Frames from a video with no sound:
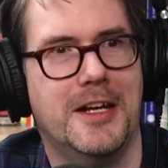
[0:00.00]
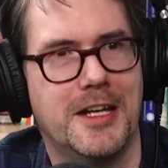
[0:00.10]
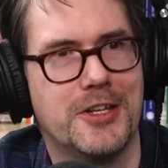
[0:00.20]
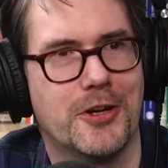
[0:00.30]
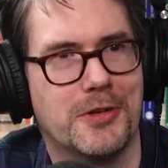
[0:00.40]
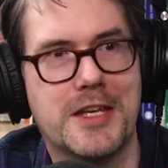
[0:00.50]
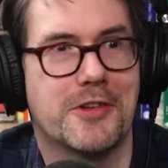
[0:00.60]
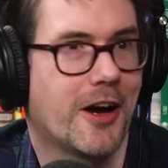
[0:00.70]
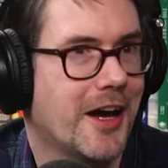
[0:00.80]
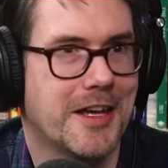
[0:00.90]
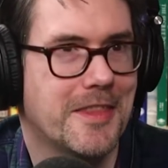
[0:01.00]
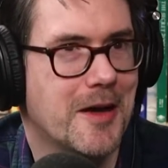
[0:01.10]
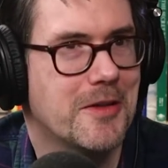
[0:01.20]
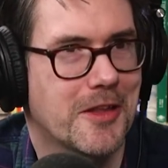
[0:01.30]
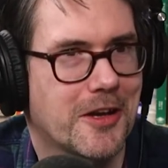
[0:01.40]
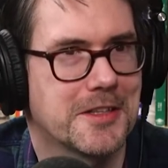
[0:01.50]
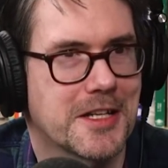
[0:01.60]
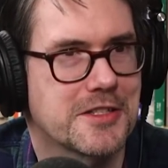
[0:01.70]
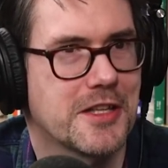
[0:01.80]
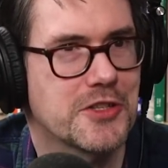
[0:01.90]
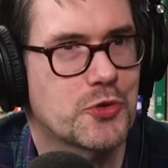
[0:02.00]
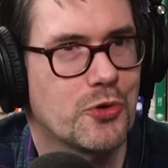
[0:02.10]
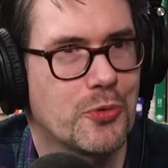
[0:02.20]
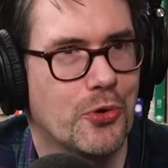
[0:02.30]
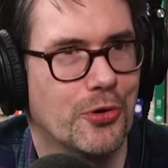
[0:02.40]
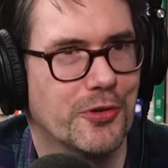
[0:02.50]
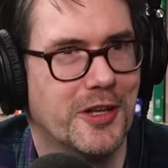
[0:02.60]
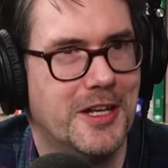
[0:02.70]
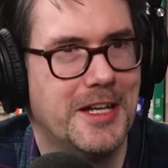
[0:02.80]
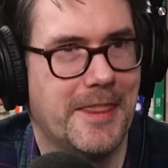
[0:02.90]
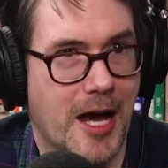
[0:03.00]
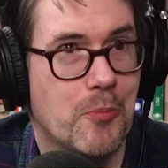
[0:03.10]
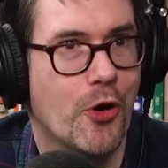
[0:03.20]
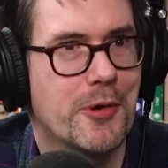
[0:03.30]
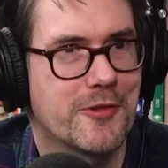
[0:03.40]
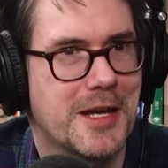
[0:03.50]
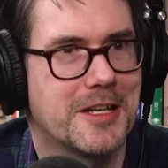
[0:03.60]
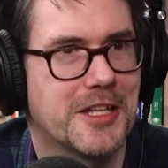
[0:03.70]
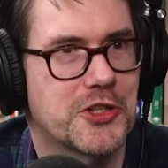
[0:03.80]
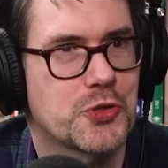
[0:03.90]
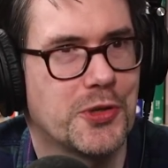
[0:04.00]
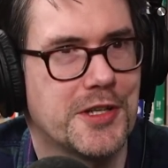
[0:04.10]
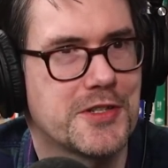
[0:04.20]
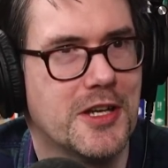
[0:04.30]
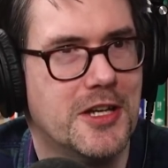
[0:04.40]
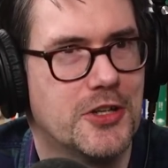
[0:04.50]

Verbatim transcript: you know, even I, in that in the context of that story world, in that moment of making that choice,